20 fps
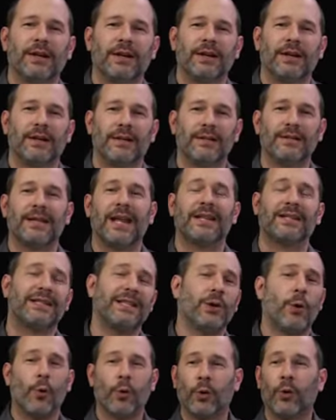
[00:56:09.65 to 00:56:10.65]
that's
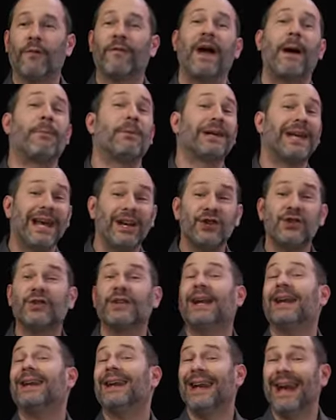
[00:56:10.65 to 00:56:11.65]
the order of
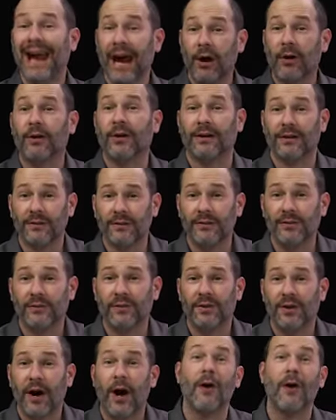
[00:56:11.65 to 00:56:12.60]
application and inheritance